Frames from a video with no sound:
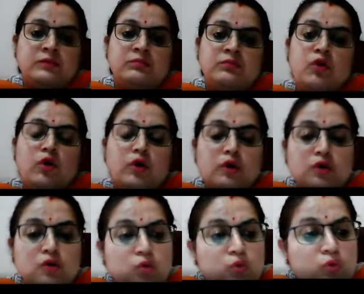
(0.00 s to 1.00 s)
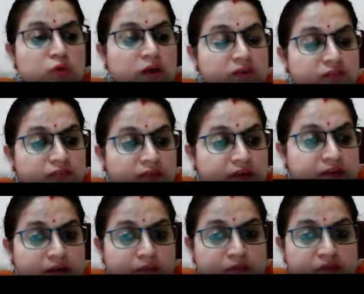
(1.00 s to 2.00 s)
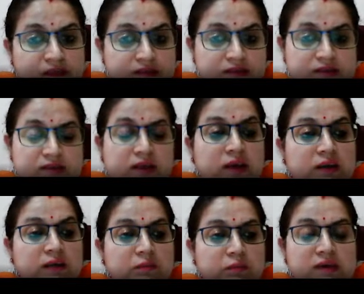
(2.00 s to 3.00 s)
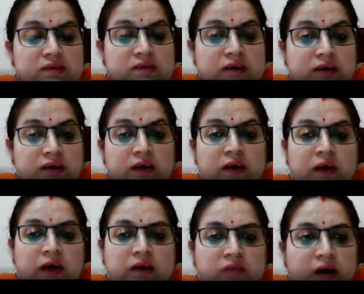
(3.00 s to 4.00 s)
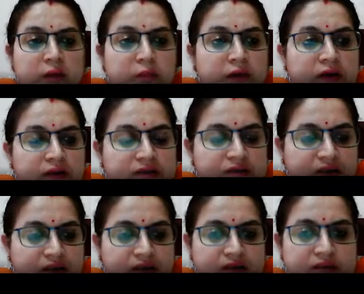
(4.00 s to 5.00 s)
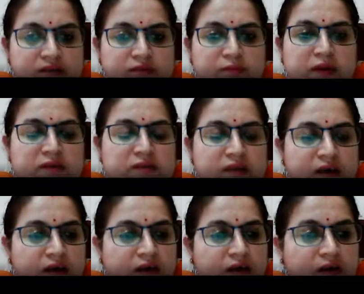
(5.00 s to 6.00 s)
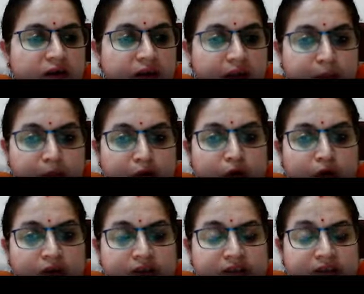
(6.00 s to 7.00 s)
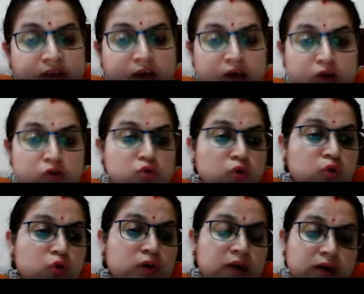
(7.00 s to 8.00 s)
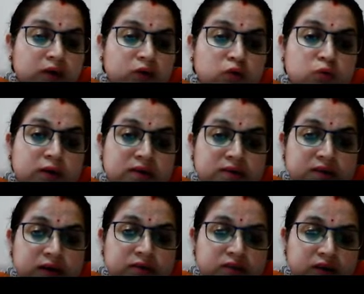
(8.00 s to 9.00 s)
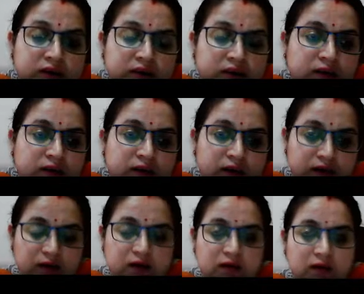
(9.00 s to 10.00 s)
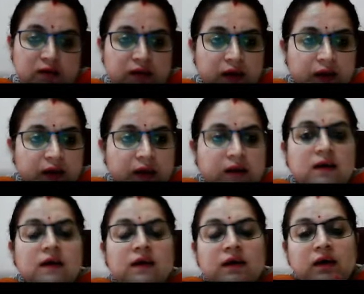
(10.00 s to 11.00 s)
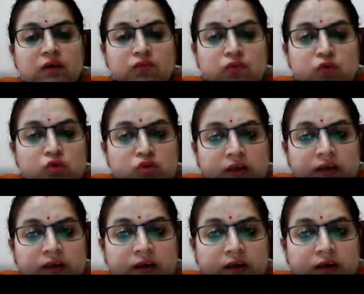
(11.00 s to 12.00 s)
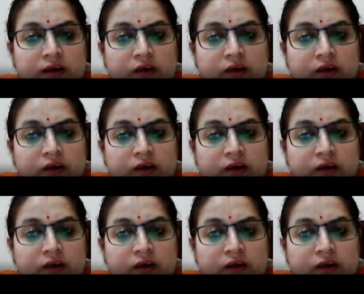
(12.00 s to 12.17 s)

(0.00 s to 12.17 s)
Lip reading: gone through the different subjects, the in basic environmental studies, basic climatology. So there you must have studied that if you see the